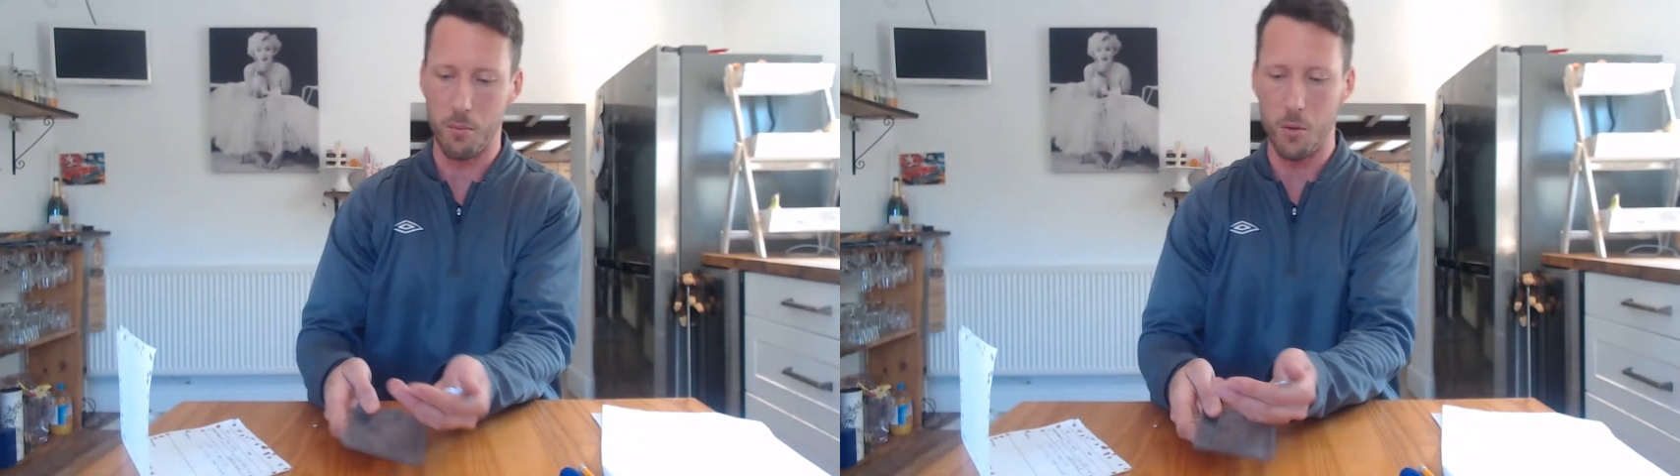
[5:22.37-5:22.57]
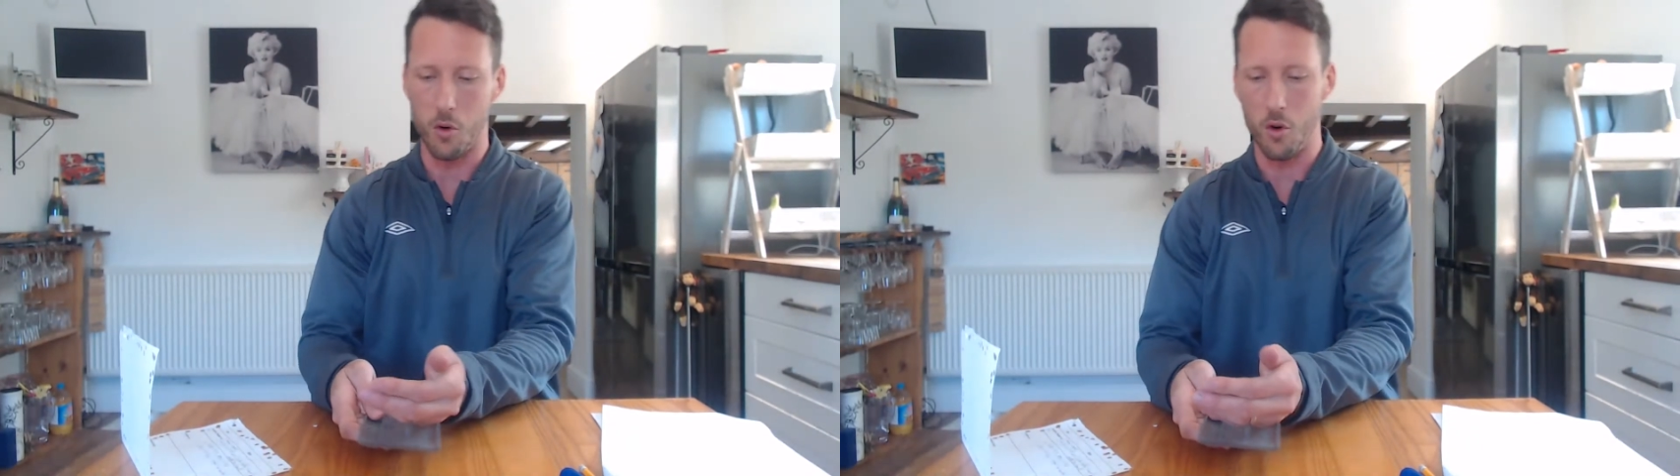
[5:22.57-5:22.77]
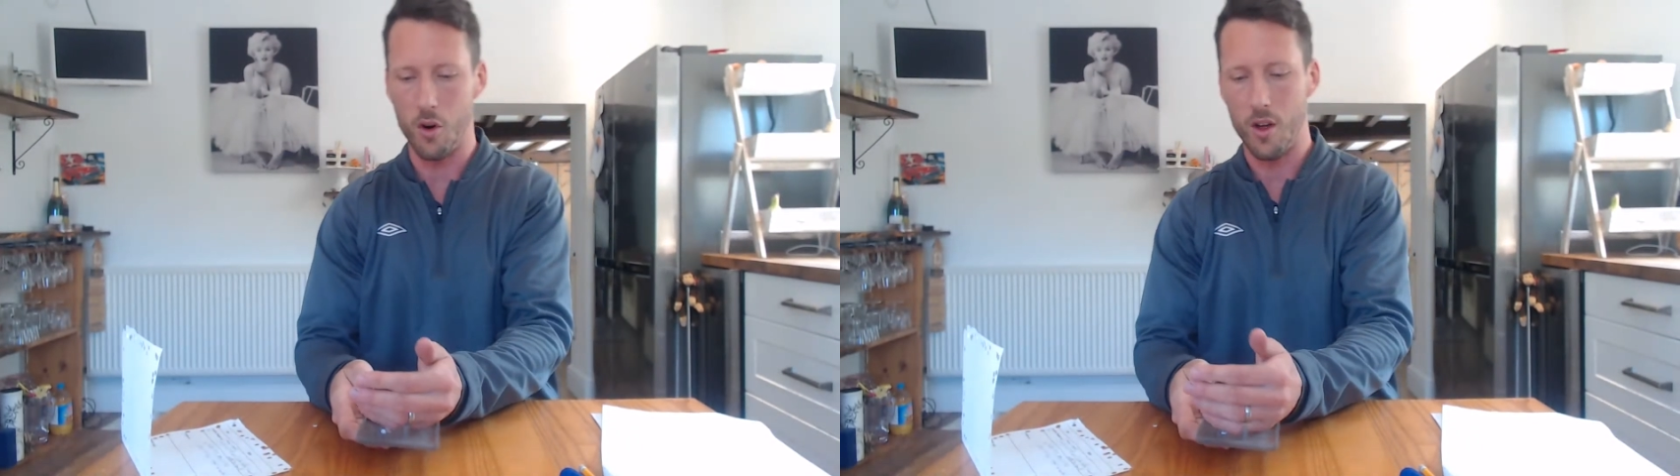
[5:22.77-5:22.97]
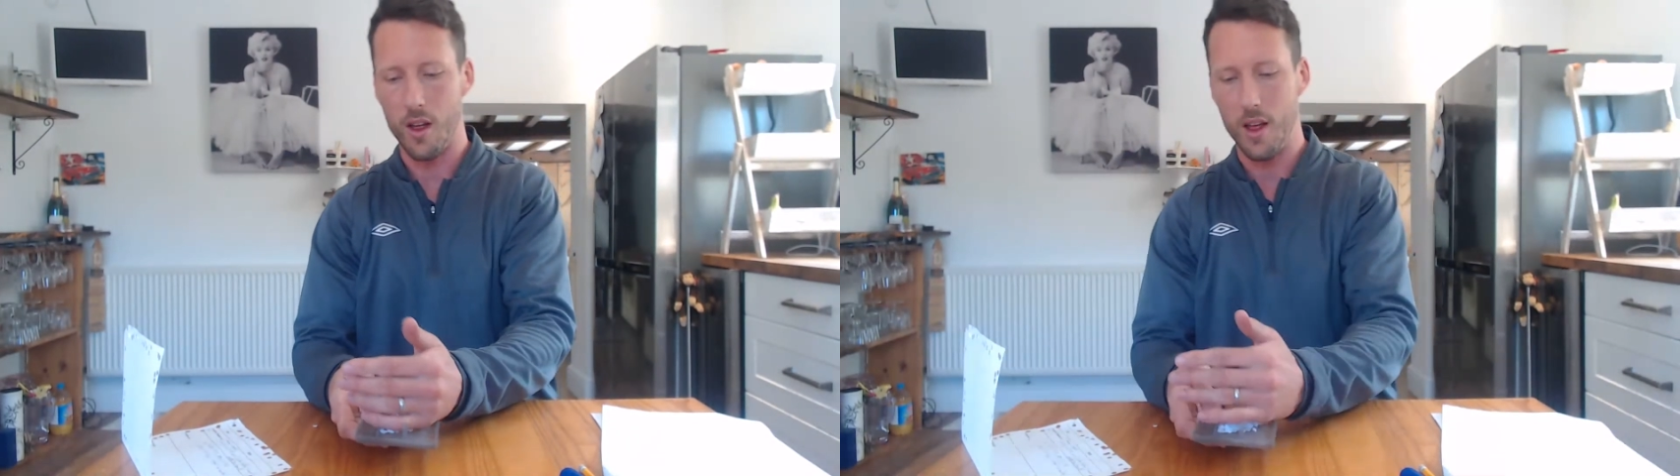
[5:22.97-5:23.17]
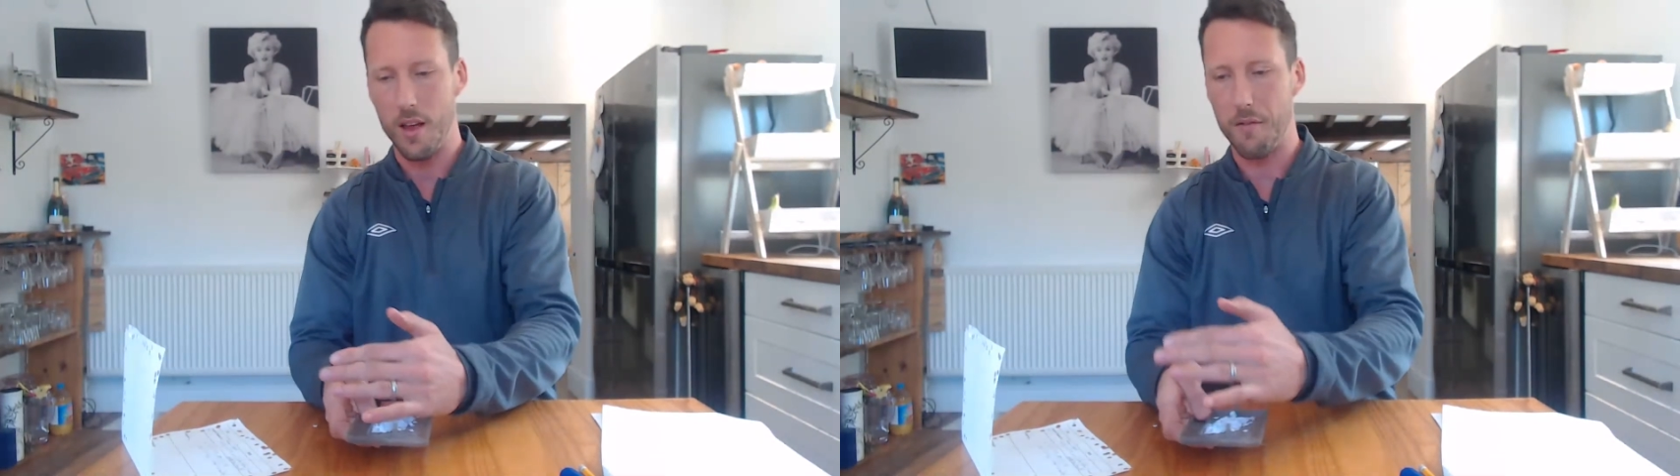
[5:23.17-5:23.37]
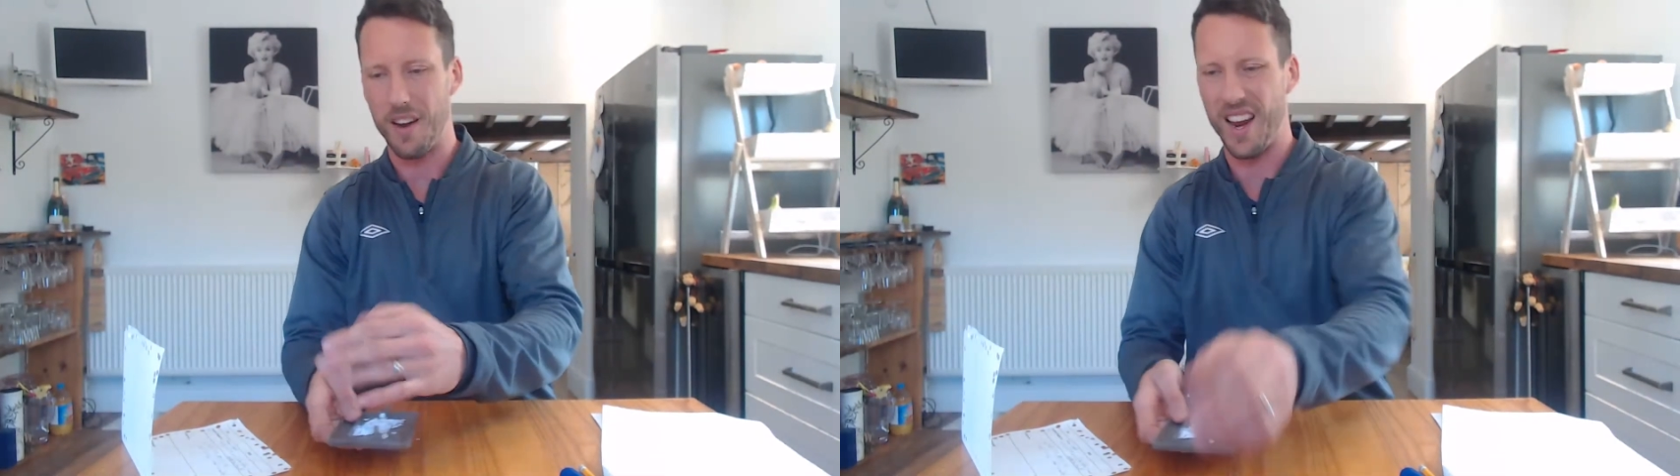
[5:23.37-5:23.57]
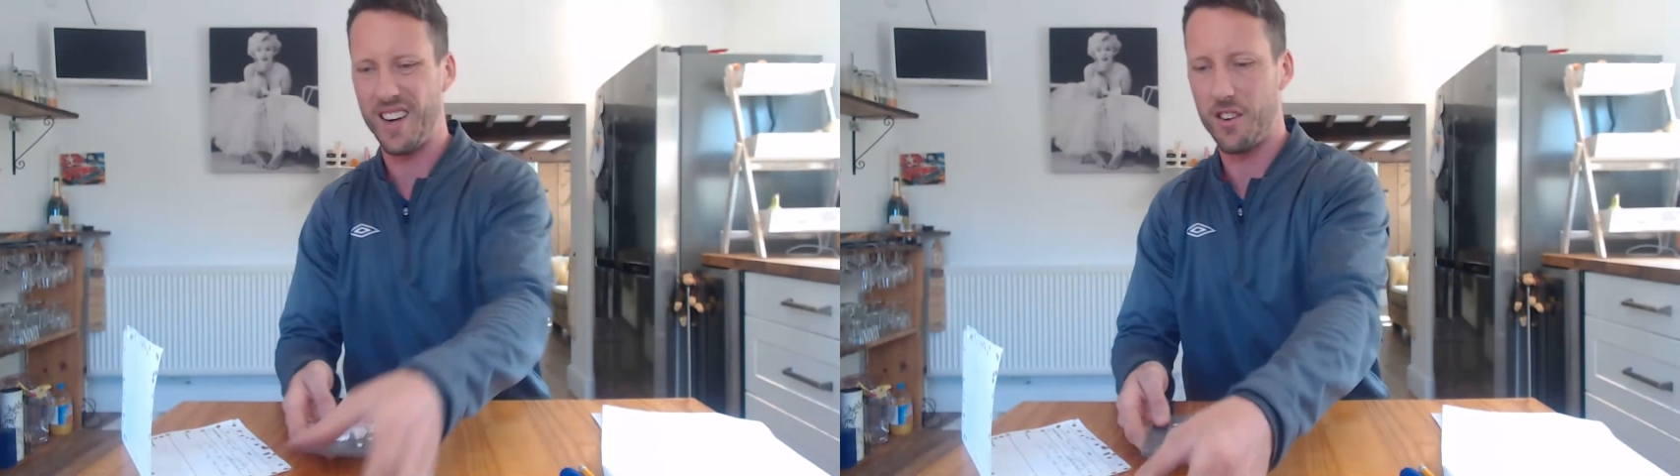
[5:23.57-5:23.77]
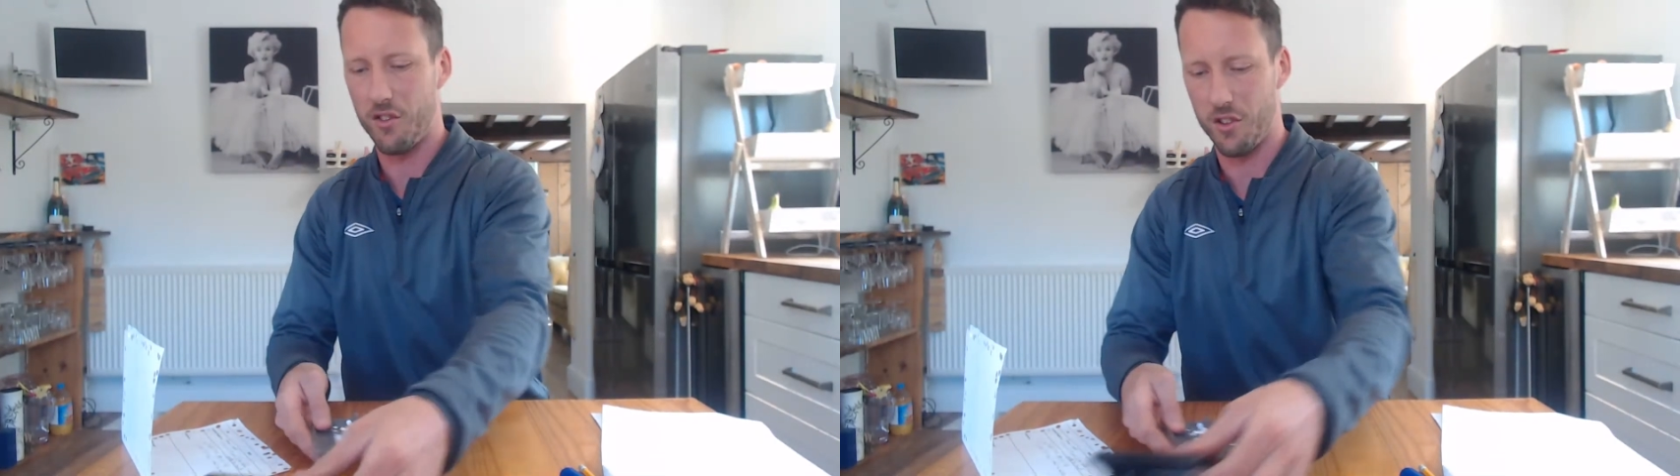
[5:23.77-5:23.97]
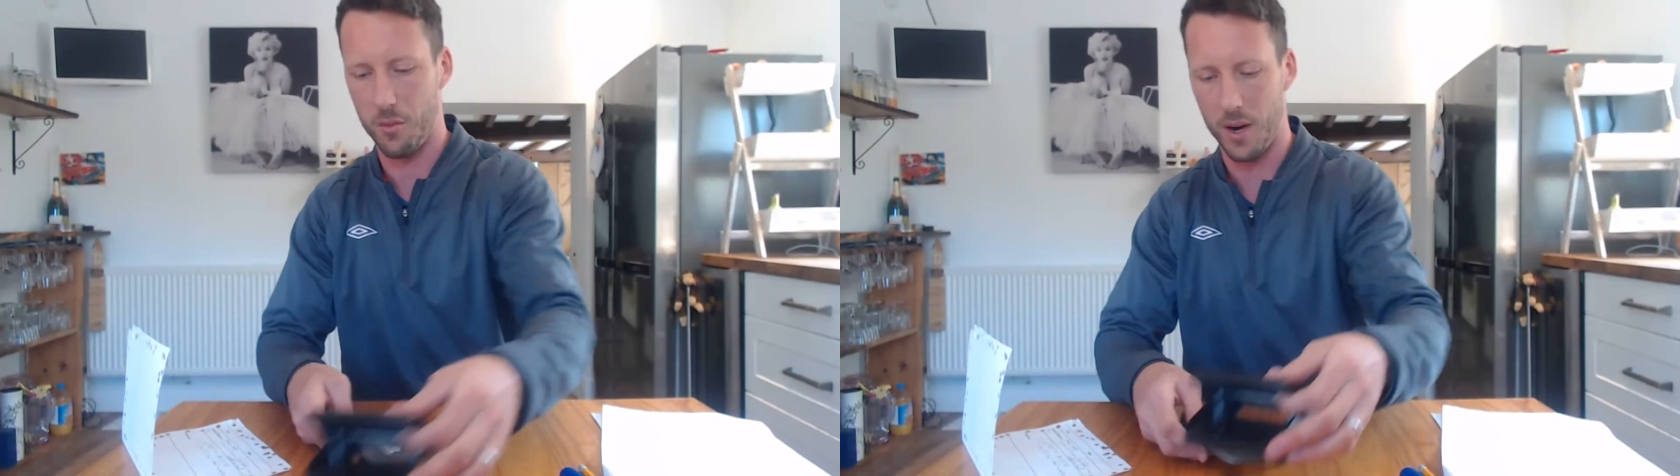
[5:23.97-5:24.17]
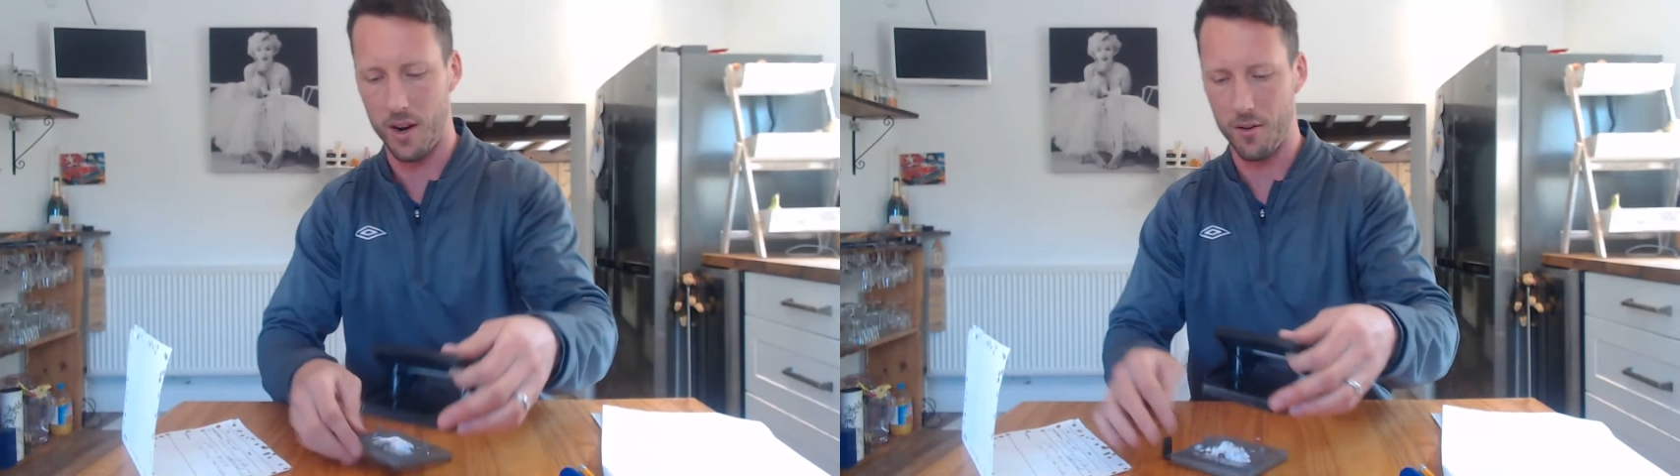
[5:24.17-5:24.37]
more for later as
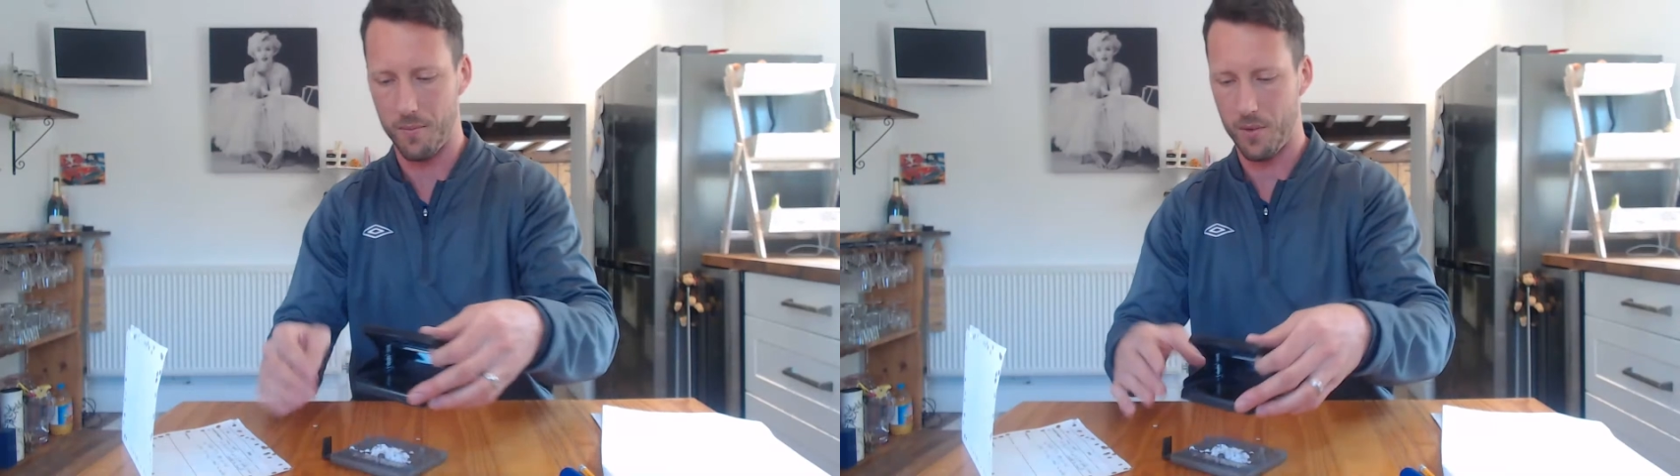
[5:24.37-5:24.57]
well.